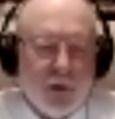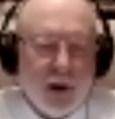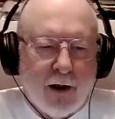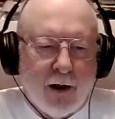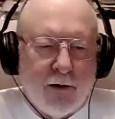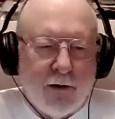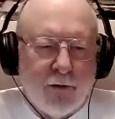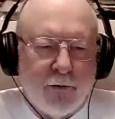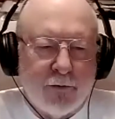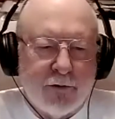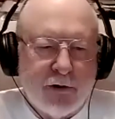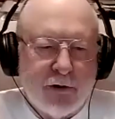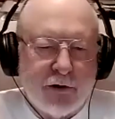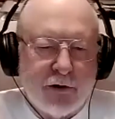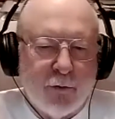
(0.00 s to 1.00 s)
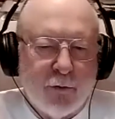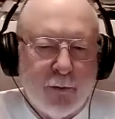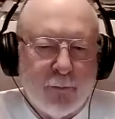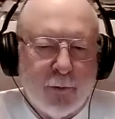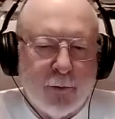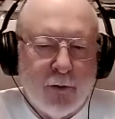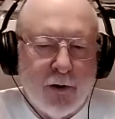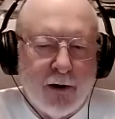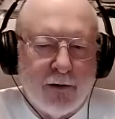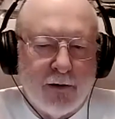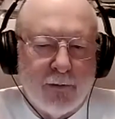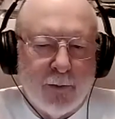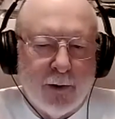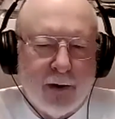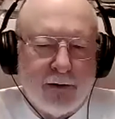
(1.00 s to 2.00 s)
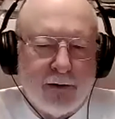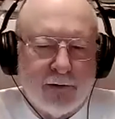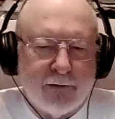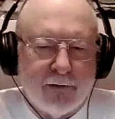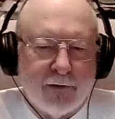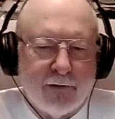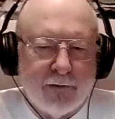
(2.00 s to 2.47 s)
long was this whip you had on the back of the car?